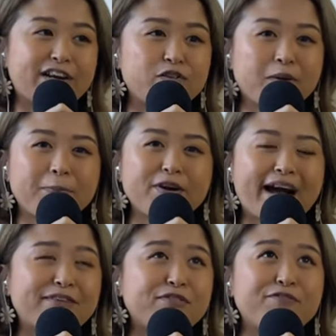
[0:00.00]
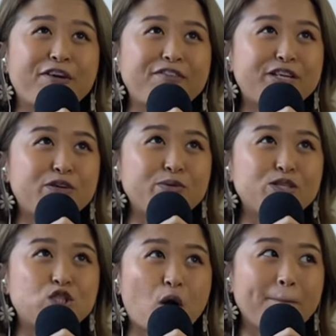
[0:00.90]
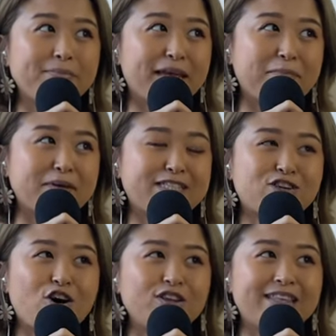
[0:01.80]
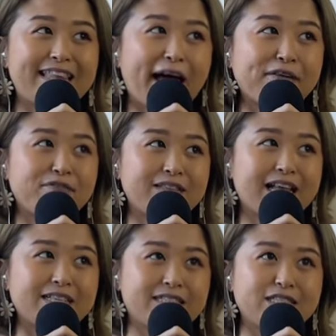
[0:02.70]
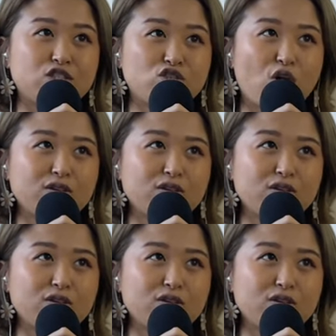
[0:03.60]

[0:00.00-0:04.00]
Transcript: and I remember I have a very cute shop name. It's called Life Doesn't